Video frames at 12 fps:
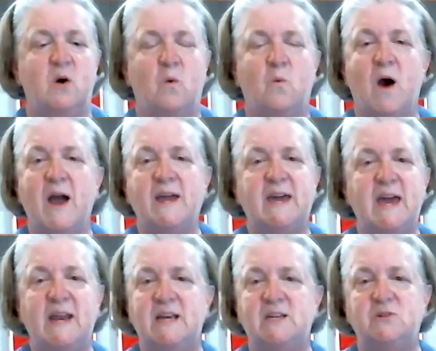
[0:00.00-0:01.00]
why
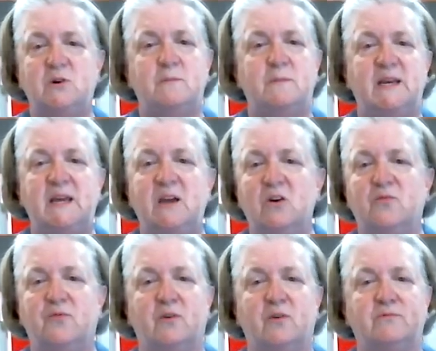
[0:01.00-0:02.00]
can't I do them in here
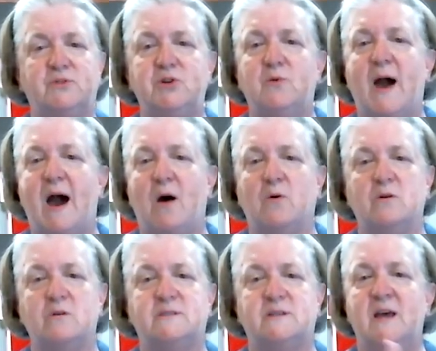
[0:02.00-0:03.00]
for 2
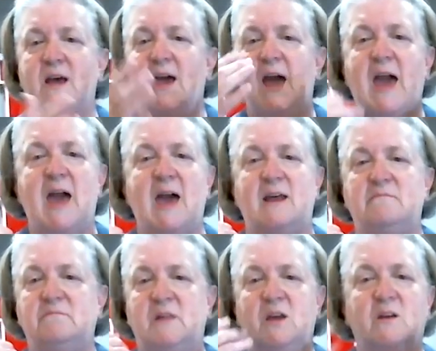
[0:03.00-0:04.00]
hours
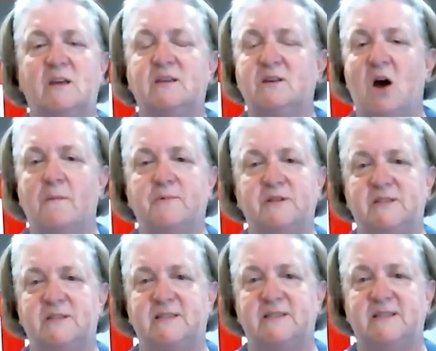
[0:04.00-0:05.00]
and it
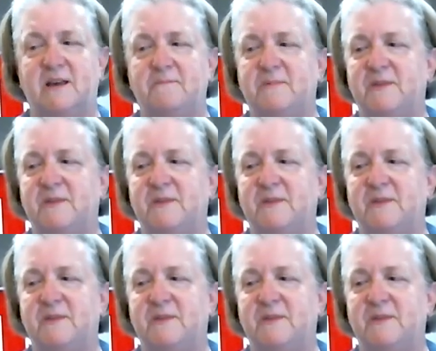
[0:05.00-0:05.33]
accomplishes the same